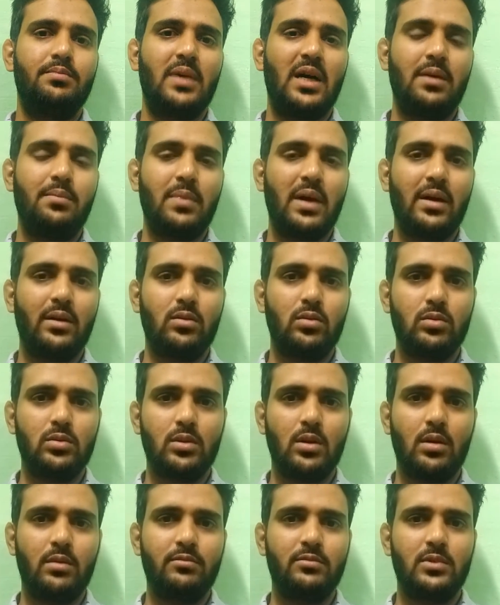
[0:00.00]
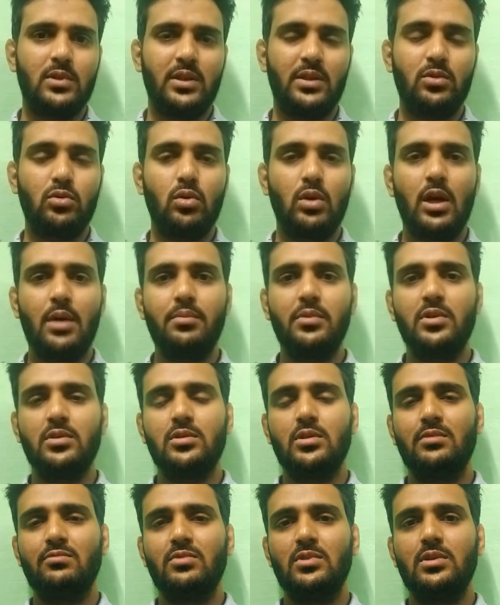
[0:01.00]
by Microsoft in
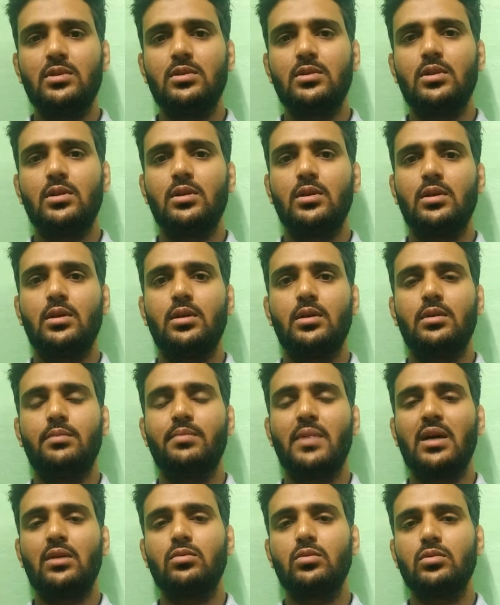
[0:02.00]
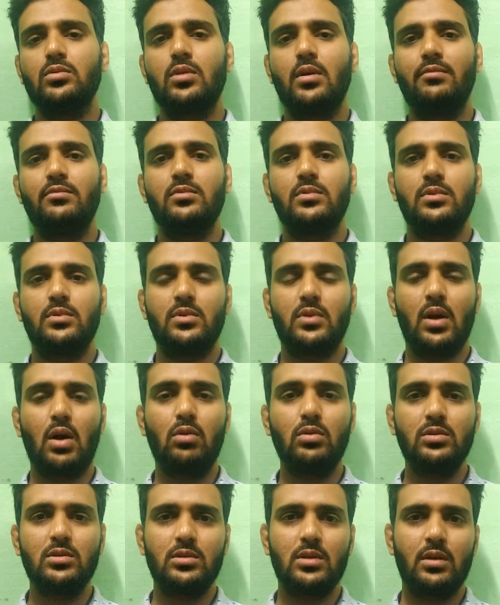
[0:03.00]
collaboration with Microsoft
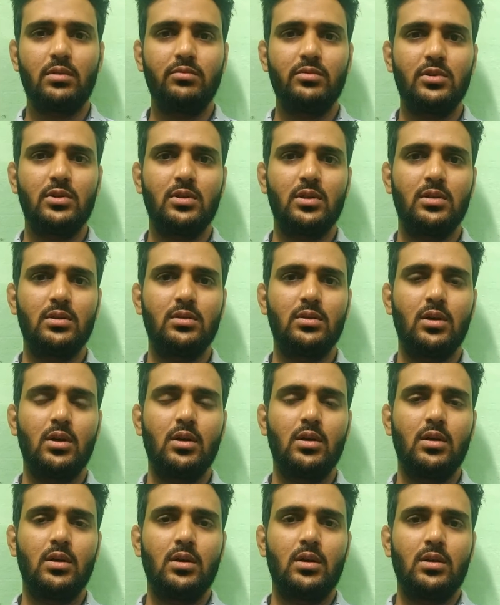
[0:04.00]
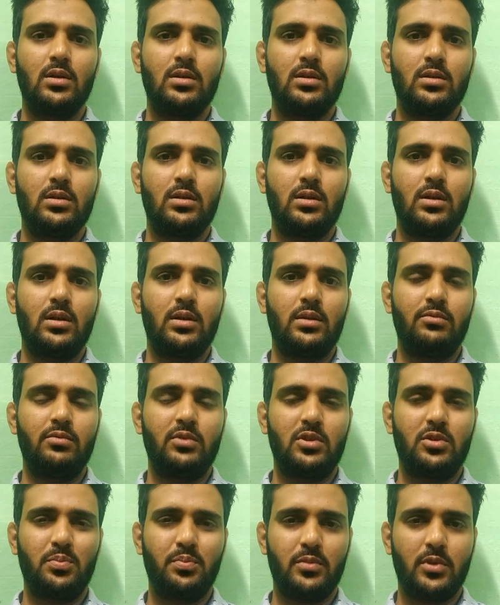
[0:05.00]
Cloud Services,
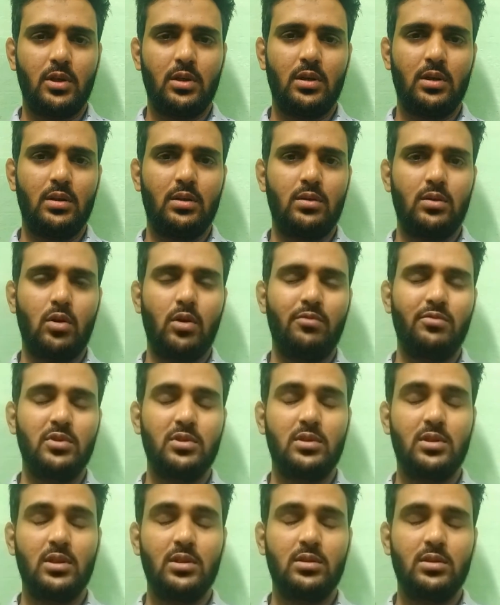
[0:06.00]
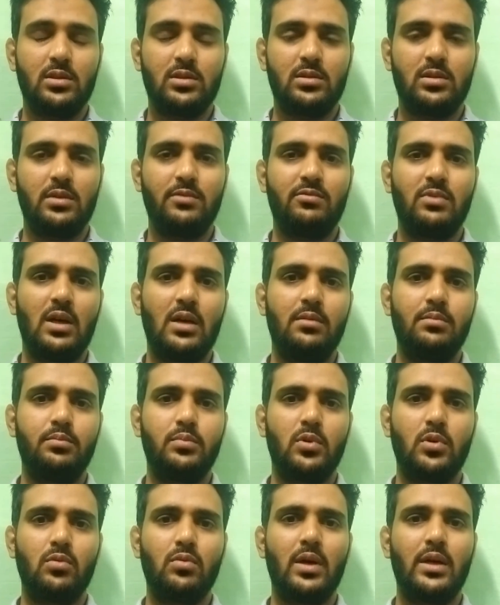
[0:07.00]
which Office 365
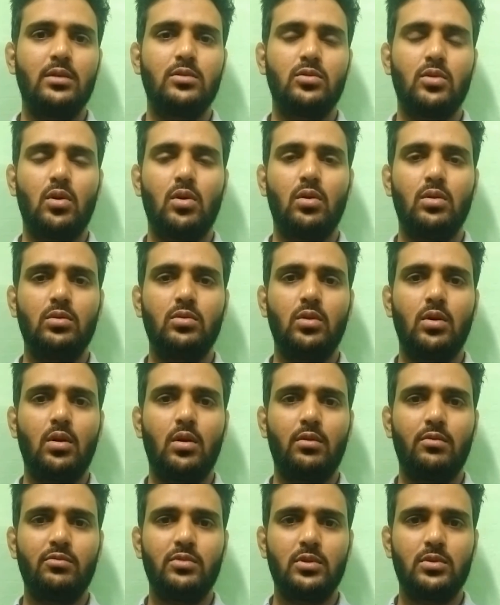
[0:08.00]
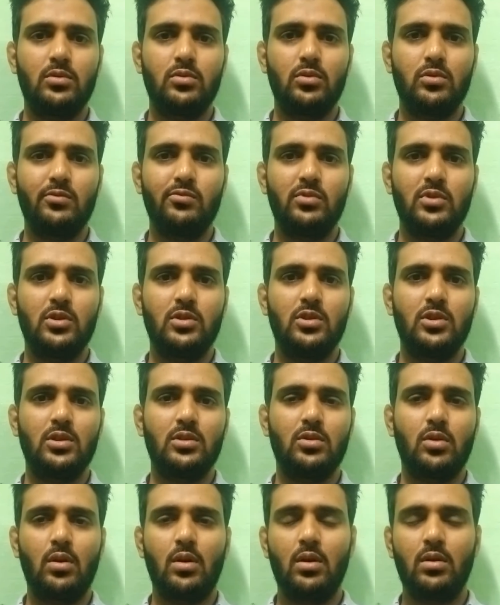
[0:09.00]
provides all the Office suite
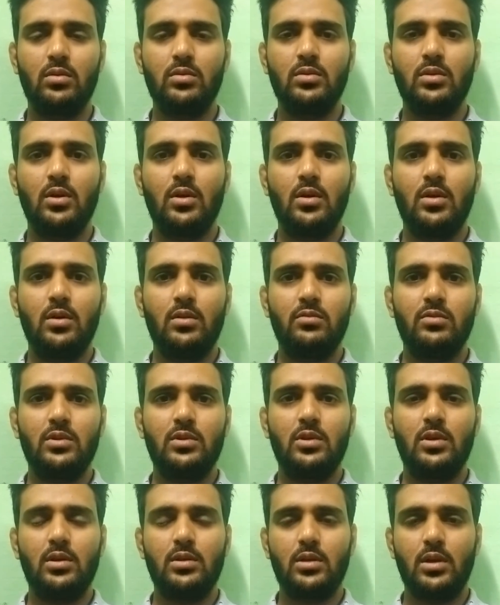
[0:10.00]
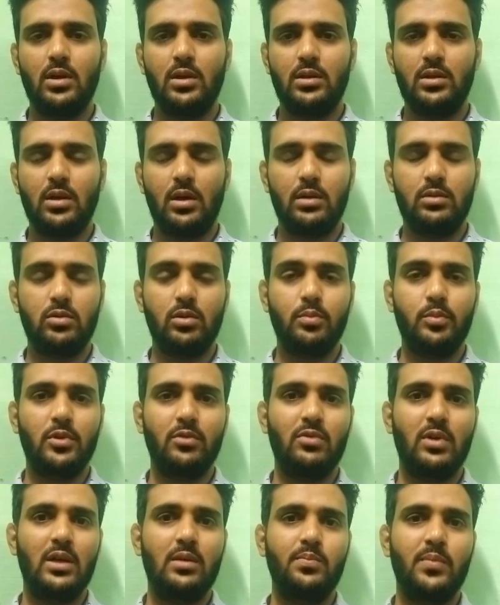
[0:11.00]
features. Along with it also
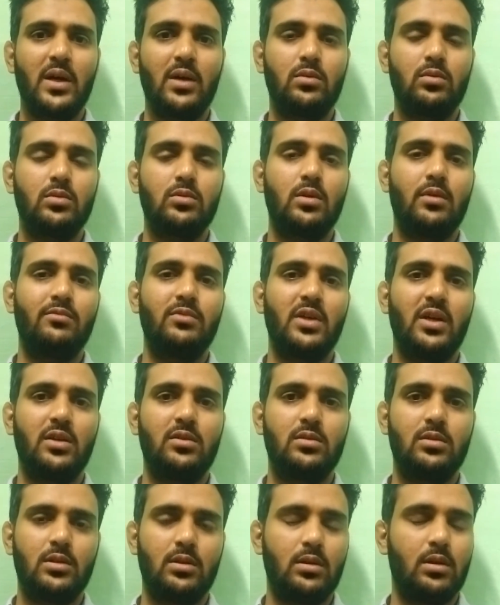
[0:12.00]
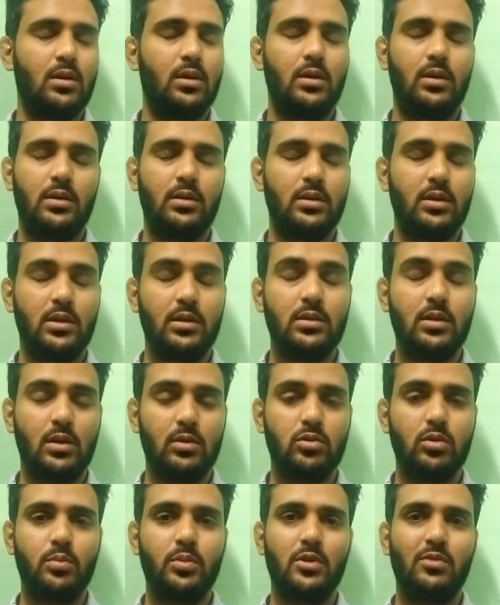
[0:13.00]
provides Microsoft Exchange. It
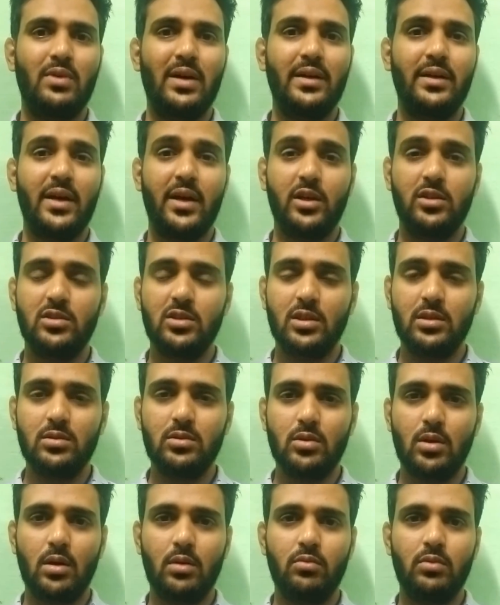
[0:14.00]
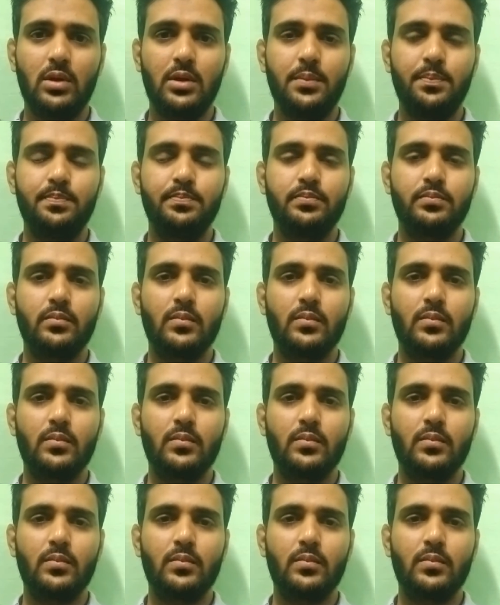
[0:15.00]
also provides Exchange Server,